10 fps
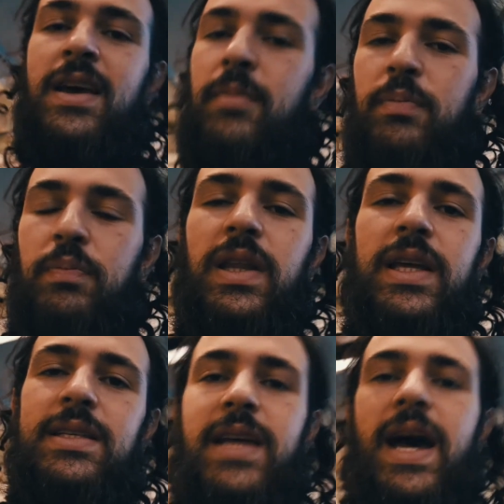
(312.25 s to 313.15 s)
But
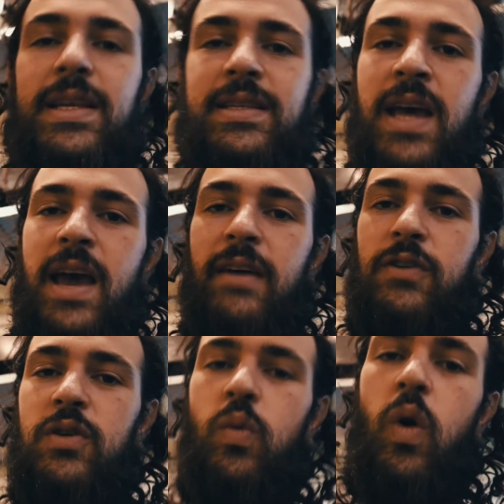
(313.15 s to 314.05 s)
please, guys, if
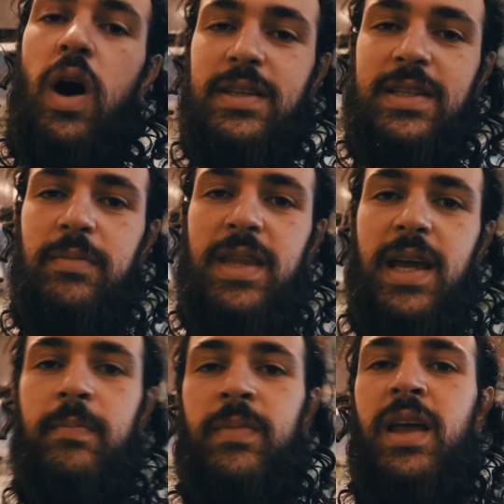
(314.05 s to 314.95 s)
you want something,